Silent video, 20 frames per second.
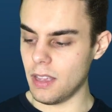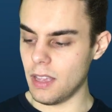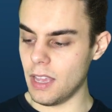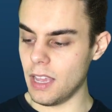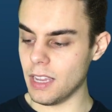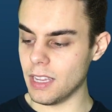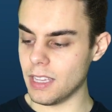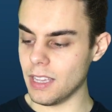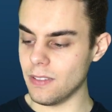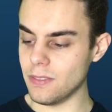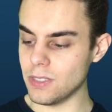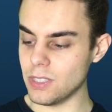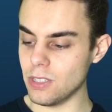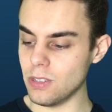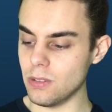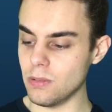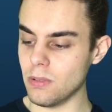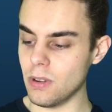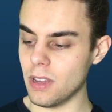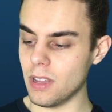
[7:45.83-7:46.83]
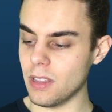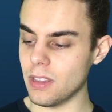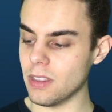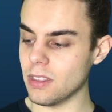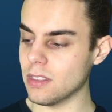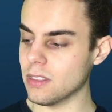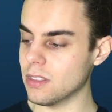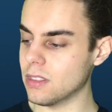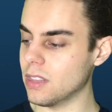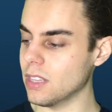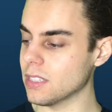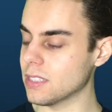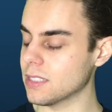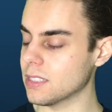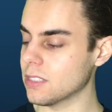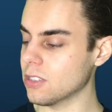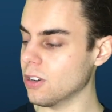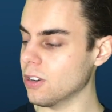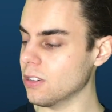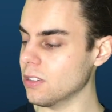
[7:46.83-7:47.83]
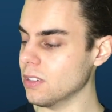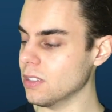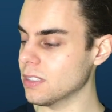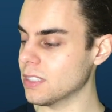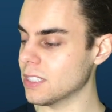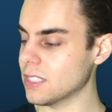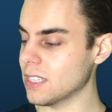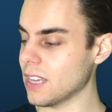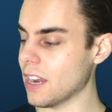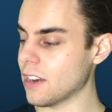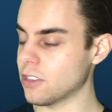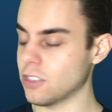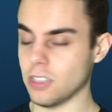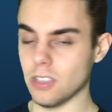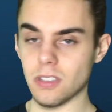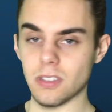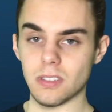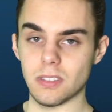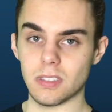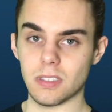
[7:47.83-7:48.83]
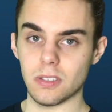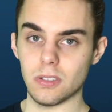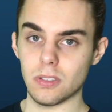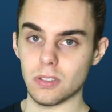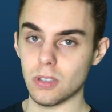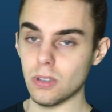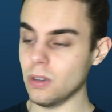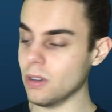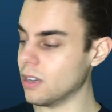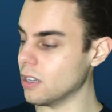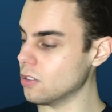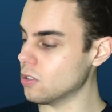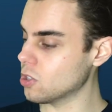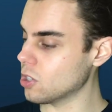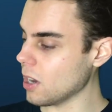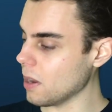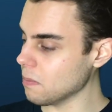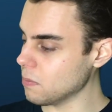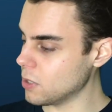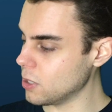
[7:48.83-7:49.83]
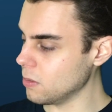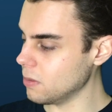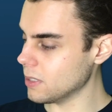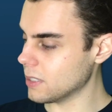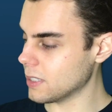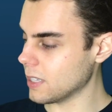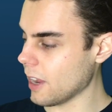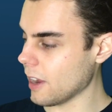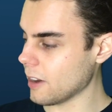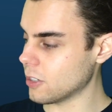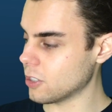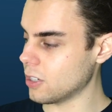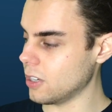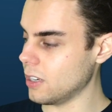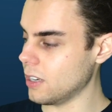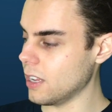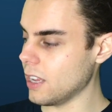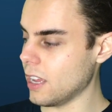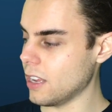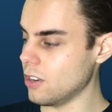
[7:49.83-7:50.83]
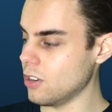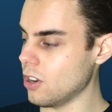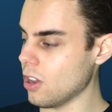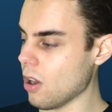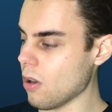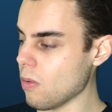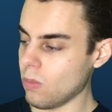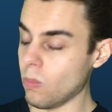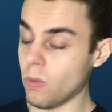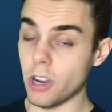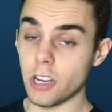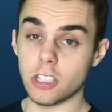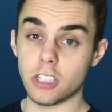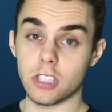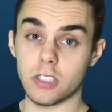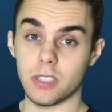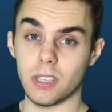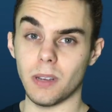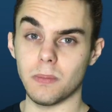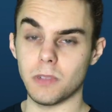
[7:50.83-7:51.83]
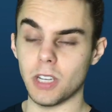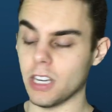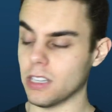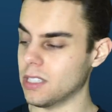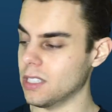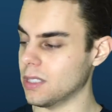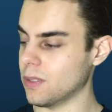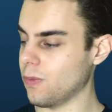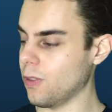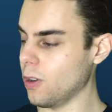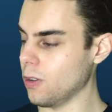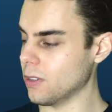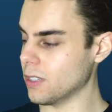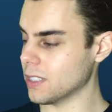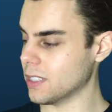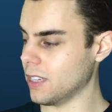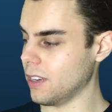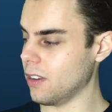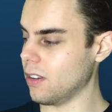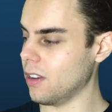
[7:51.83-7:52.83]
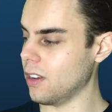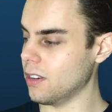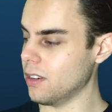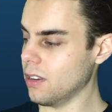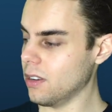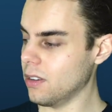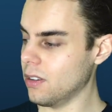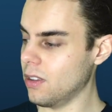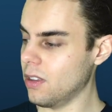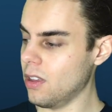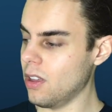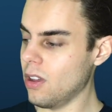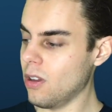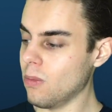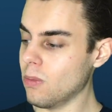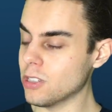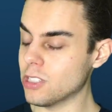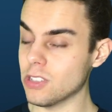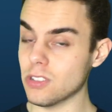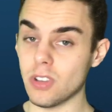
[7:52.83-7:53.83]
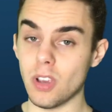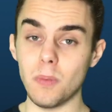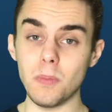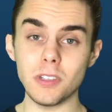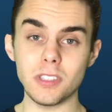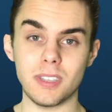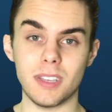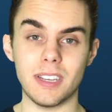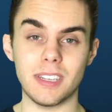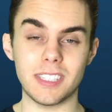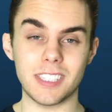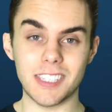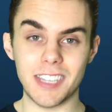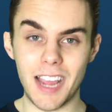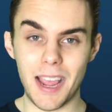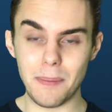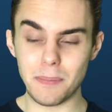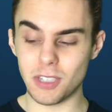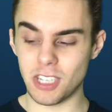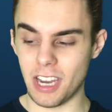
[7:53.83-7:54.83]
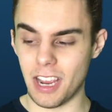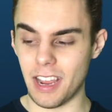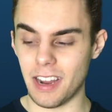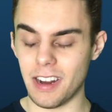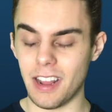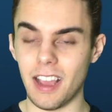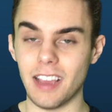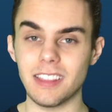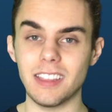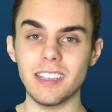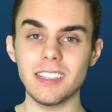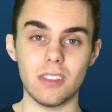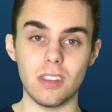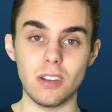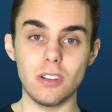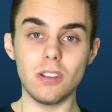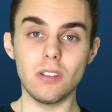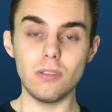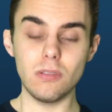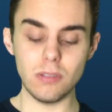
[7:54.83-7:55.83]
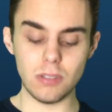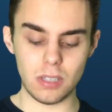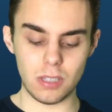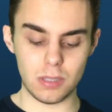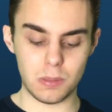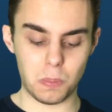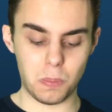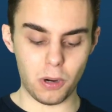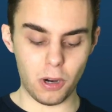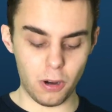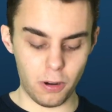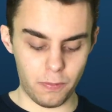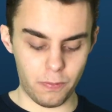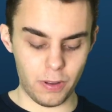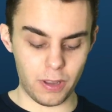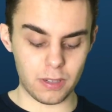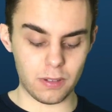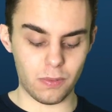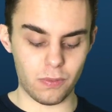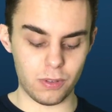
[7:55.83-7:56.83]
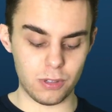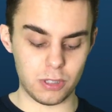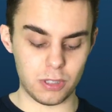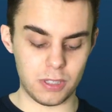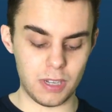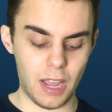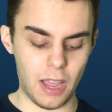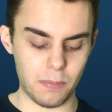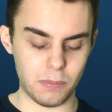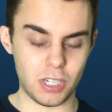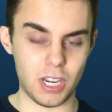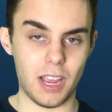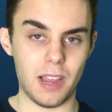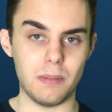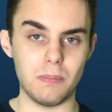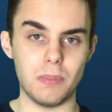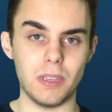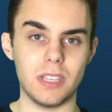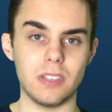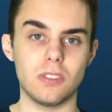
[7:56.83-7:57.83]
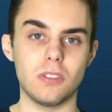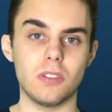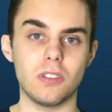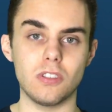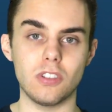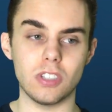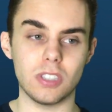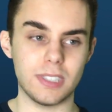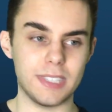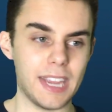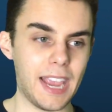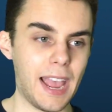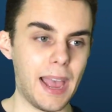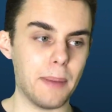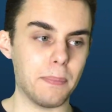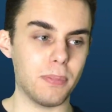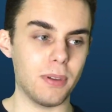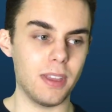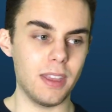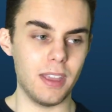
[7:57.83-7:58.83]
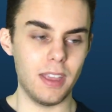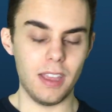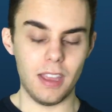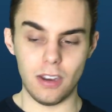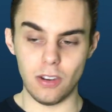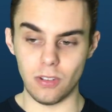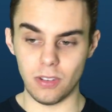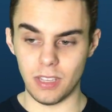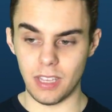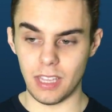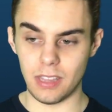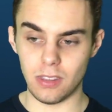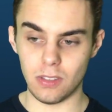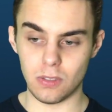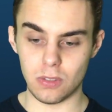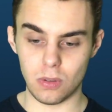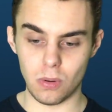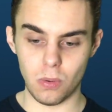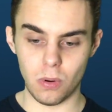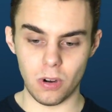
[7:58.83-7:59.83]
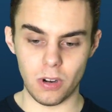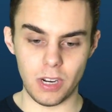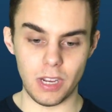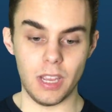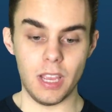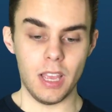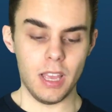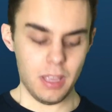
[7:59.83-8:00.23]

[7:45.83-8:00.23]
it gives you the certain sections, so you can jump to a section and know which subject it's focusing on, which is almost like Snapchat. I think the news is perfect for Snapchat because you can just tap and you can get the story.